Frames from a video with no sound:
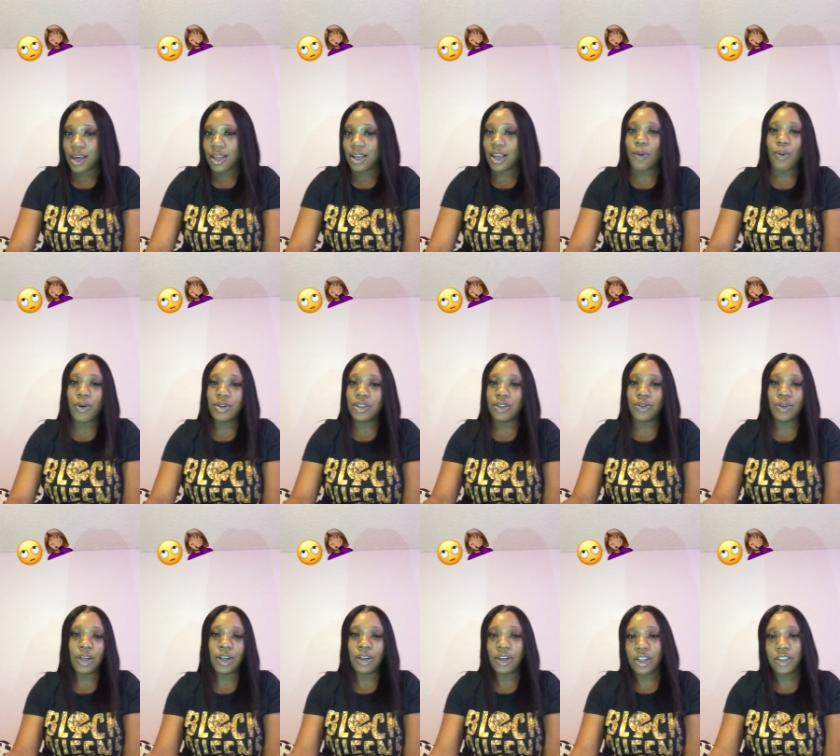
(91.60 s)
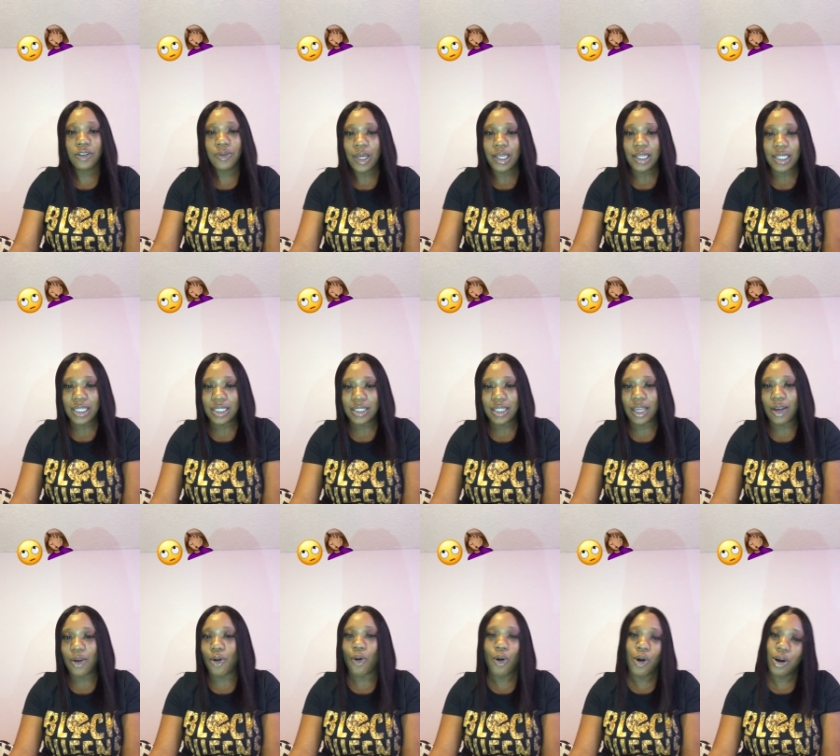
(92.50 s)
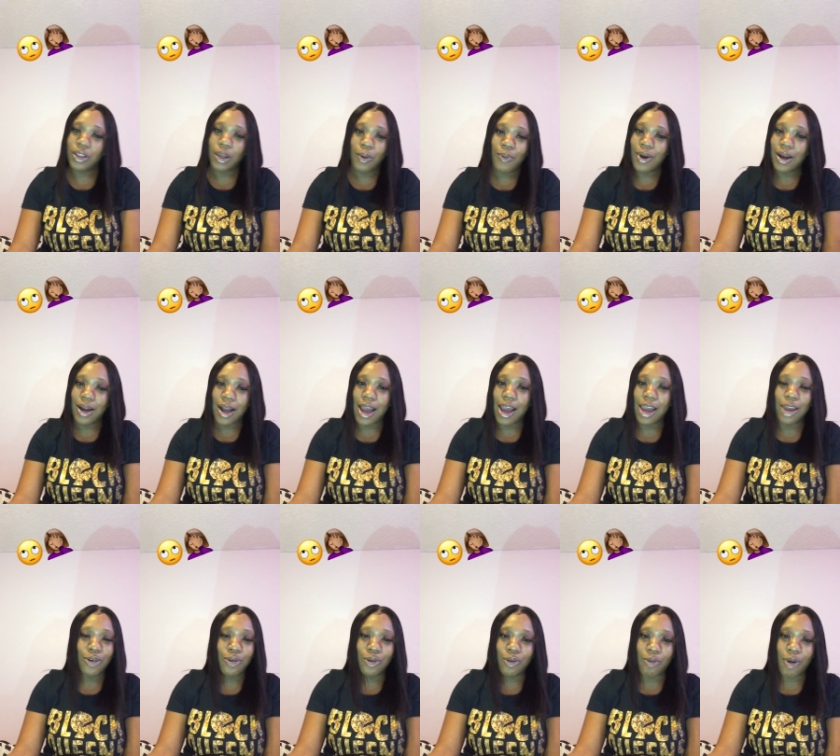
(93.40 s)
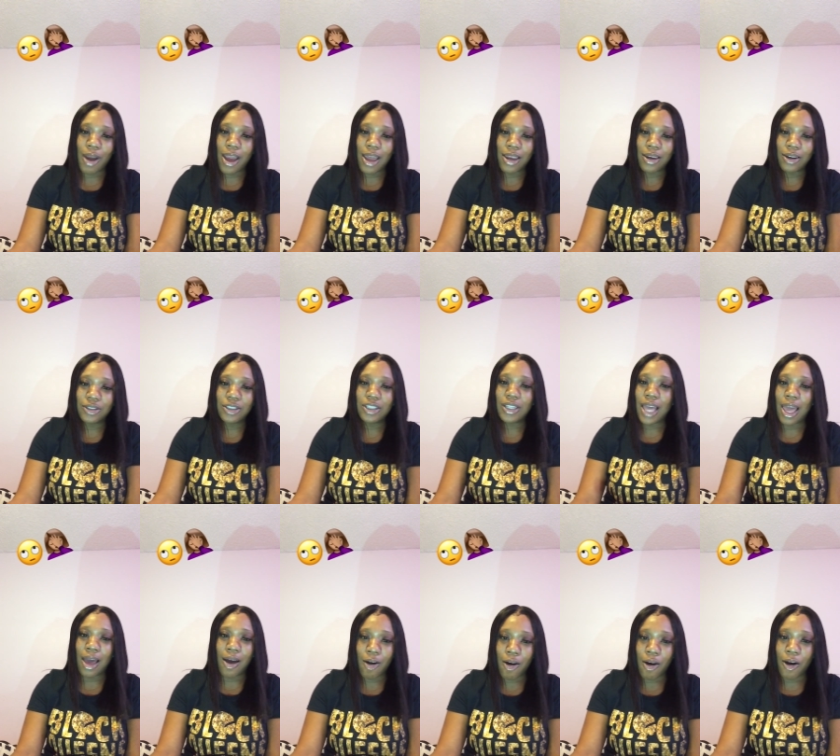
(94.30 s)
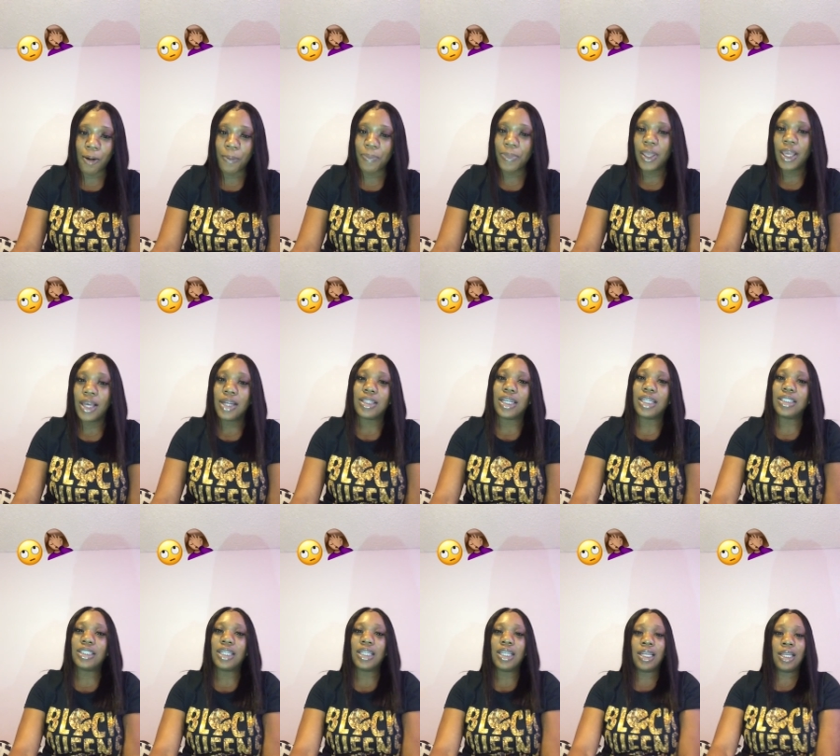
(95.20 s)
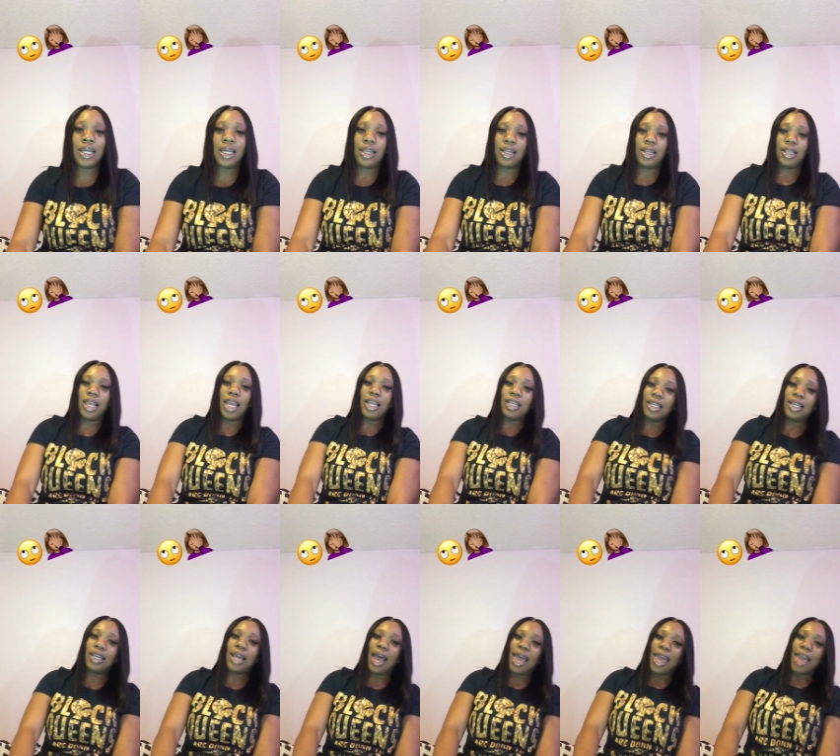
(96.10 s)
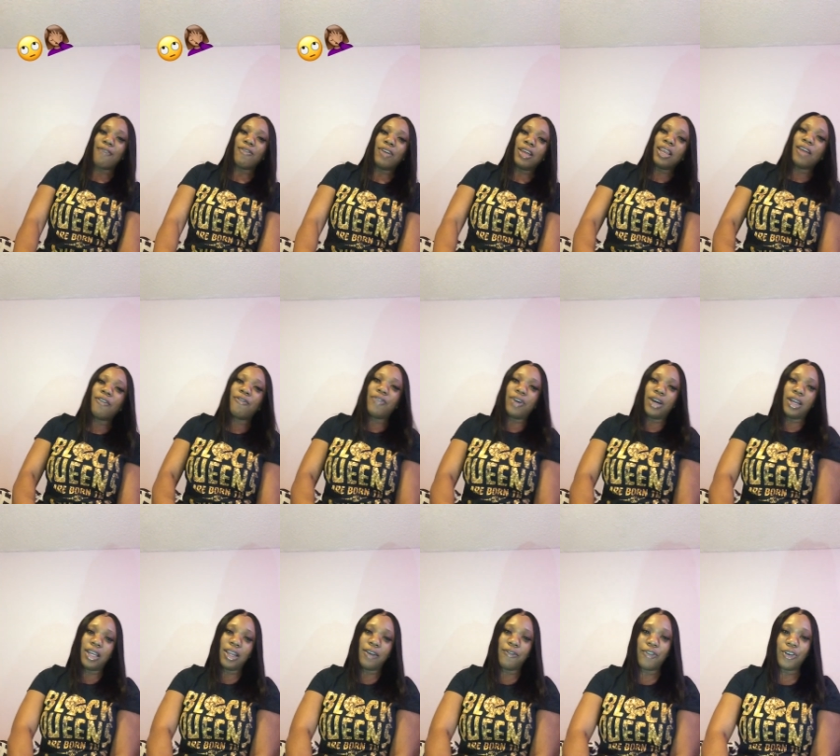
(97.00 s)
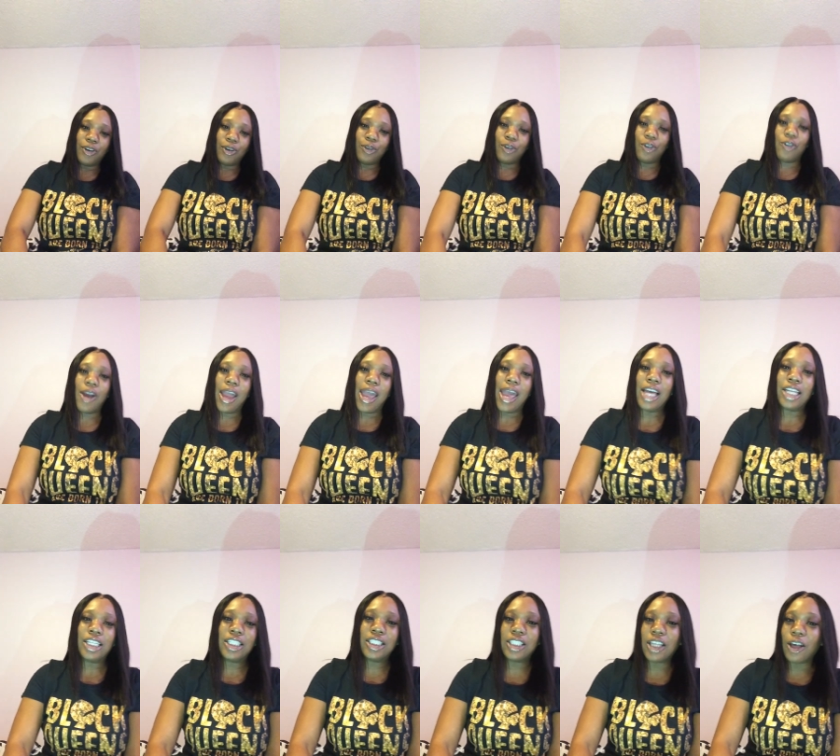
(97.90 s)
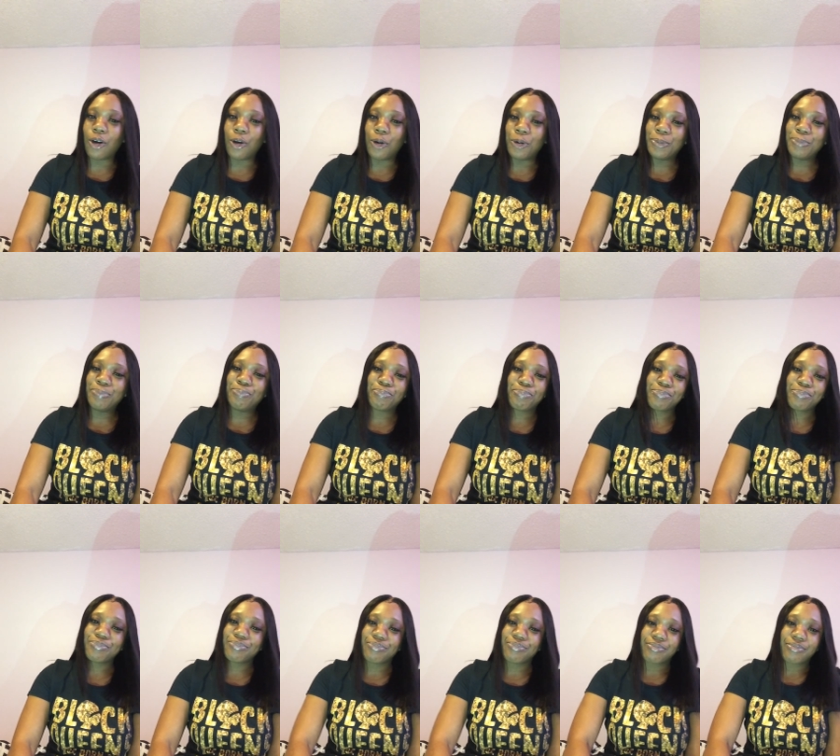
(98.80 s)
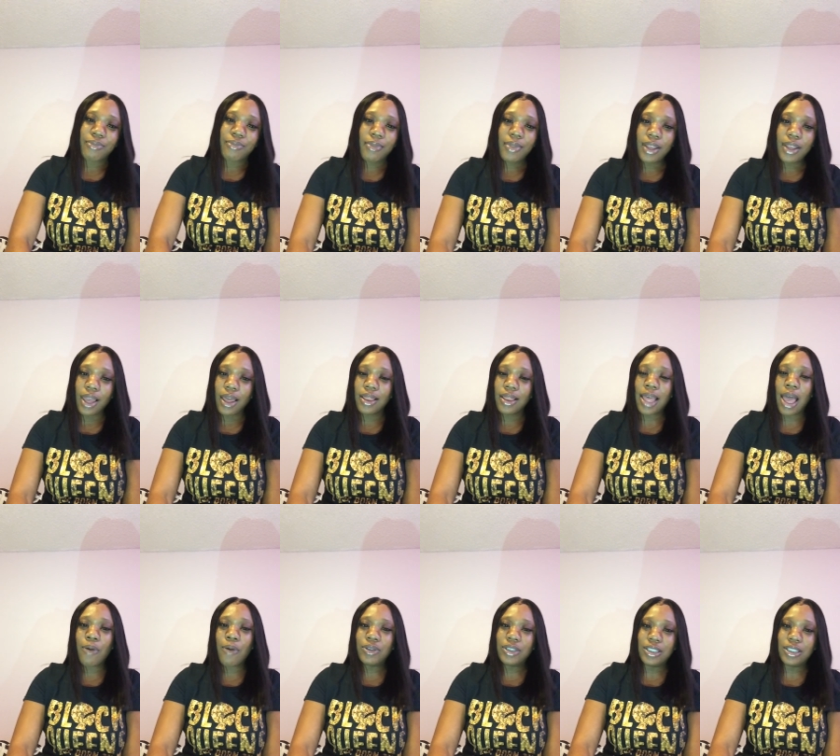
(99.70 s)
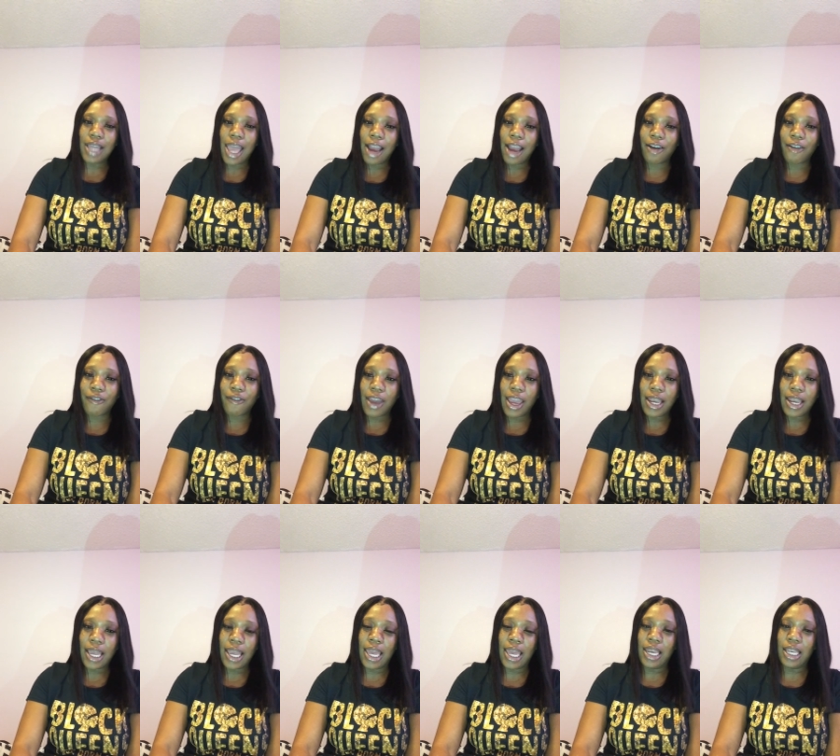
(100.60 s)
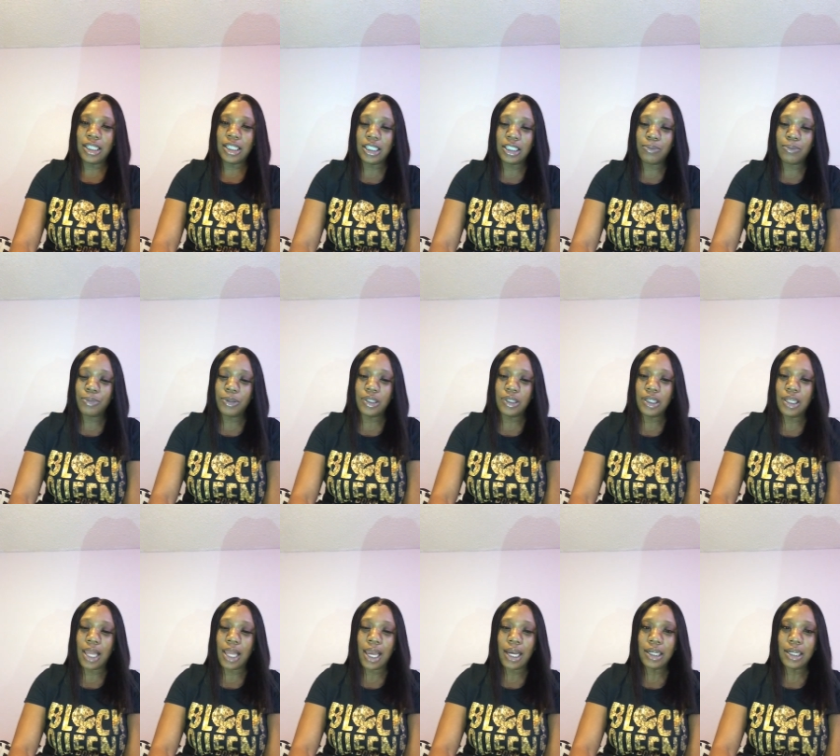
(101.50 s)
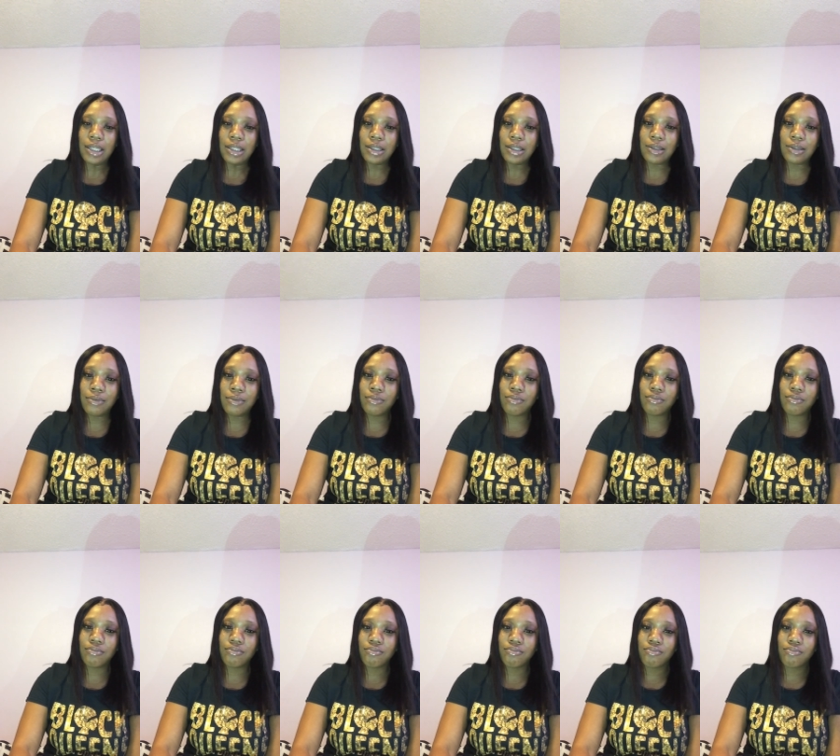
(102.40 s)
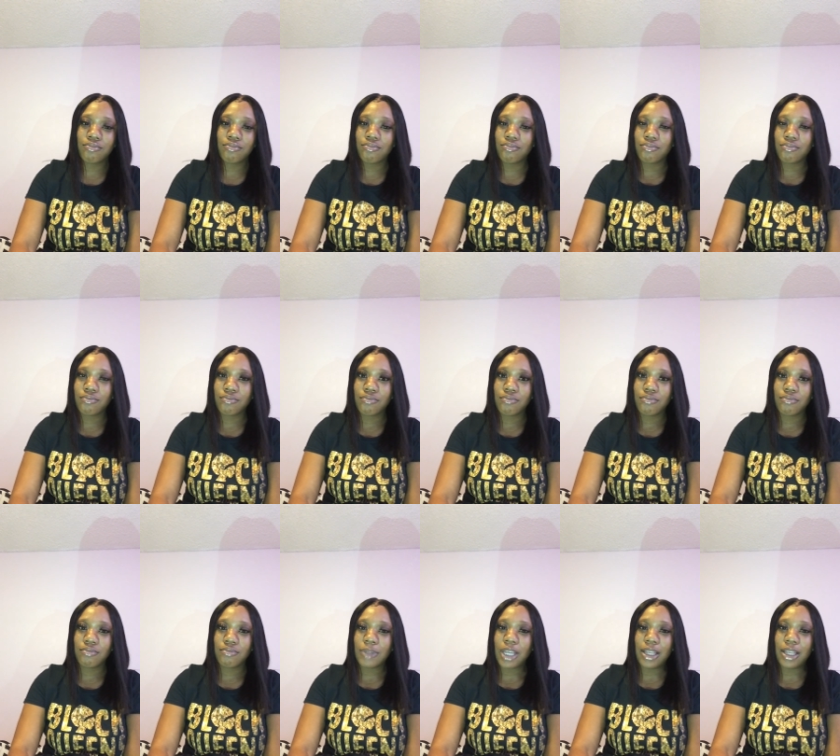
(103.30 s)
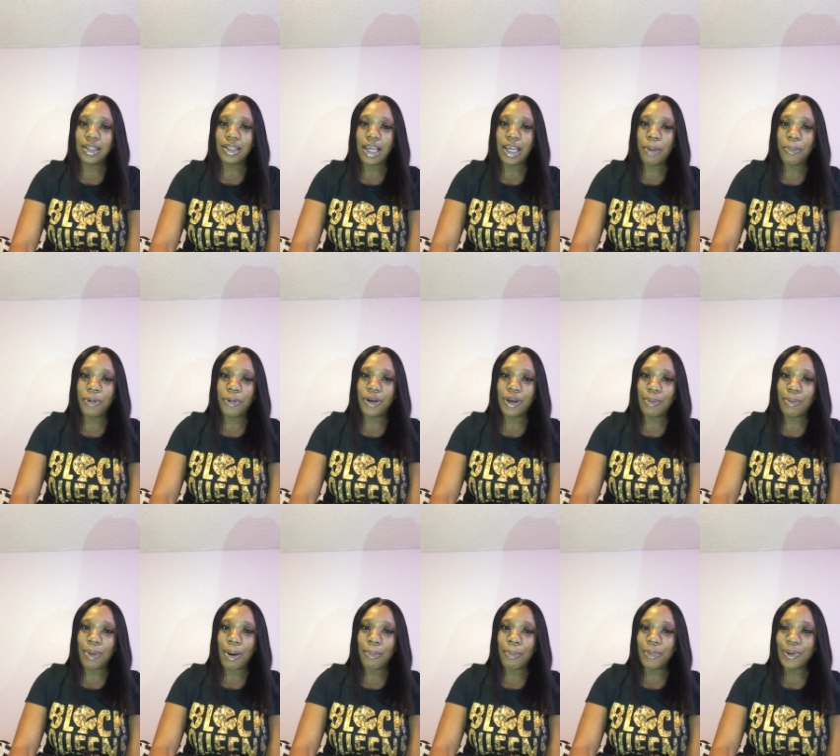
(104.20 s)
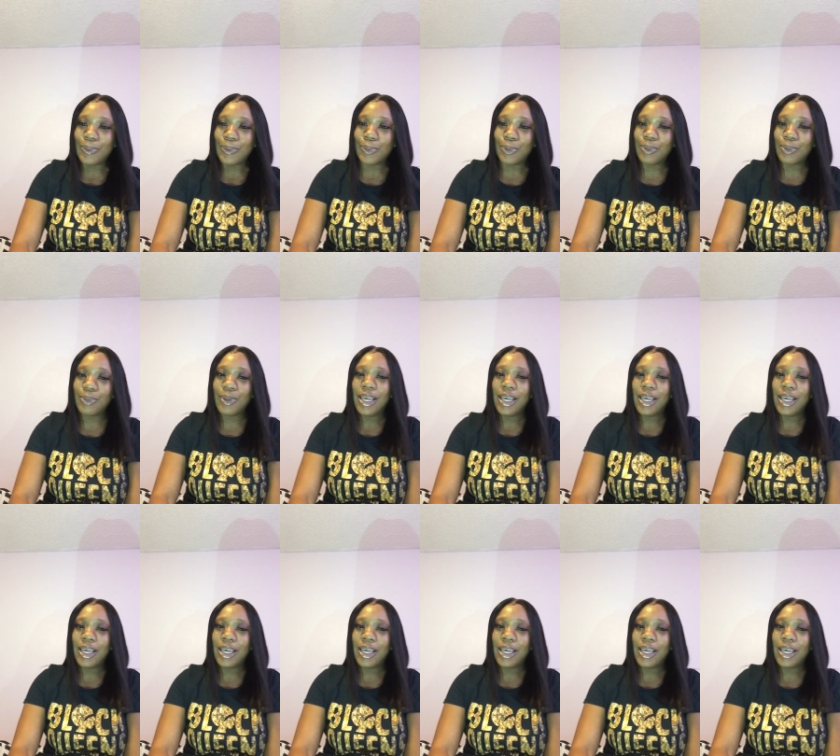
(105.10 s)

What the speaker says: They wasn't doing a nurse residency, or they weren't hiring new grad nurses at all. They said that they did not have any funding for new grads. So that was just aggravating, and it just put like a little damper in my mood.